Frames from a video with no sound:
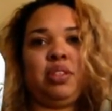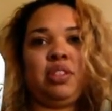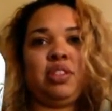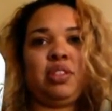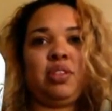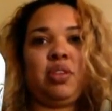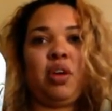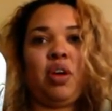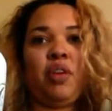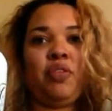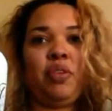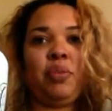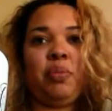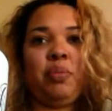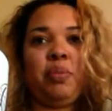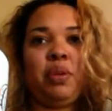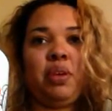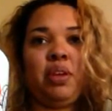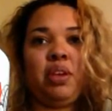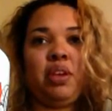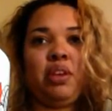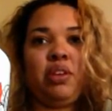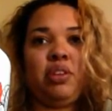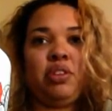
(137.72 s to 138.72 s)
This coffee
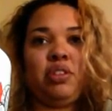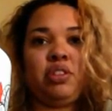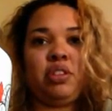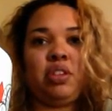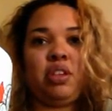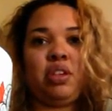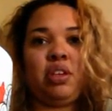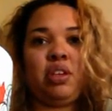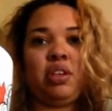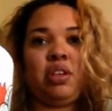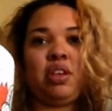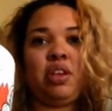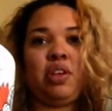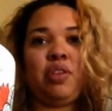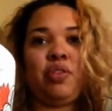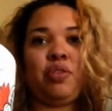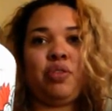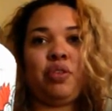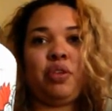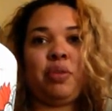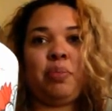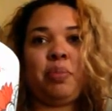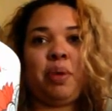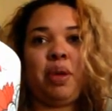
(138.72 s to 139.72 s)
mug here is to
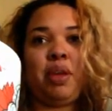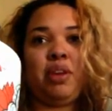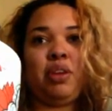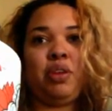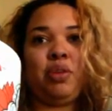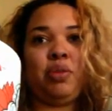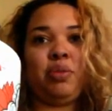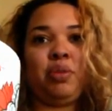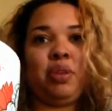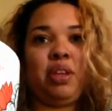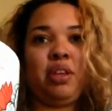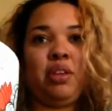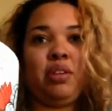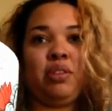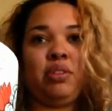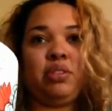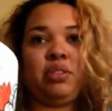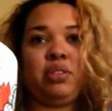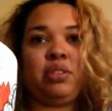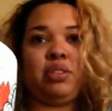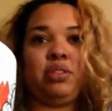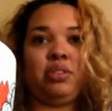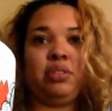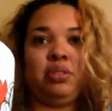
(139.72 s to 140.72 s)
cover up my no
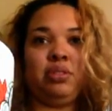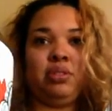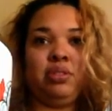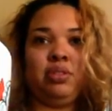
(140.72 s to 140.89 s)
nails.